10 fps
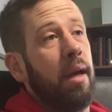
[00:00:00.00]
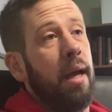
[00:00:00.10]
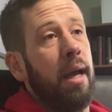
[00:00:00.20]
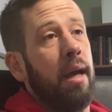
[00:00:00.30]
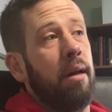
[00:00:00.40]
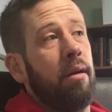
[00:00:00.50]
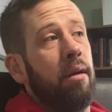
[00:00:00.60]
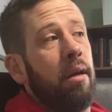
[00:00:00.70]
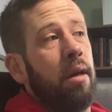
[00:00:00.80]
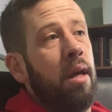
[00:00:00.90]
And
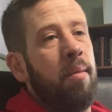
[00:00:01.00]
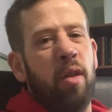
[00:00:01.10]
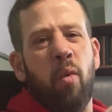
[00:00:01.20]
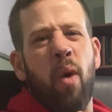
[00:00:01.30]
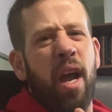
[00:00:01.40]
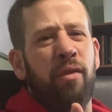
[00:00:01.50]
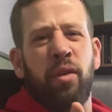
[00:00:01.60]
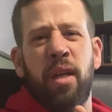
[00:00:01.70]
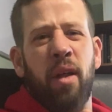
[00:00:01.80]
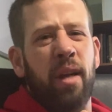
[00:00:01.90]
him and the wife are
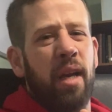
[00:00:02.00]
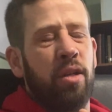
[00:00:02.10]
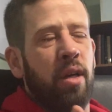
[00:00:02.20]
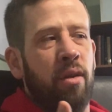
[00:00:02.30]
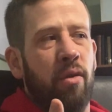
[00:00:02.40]
yelling at each other.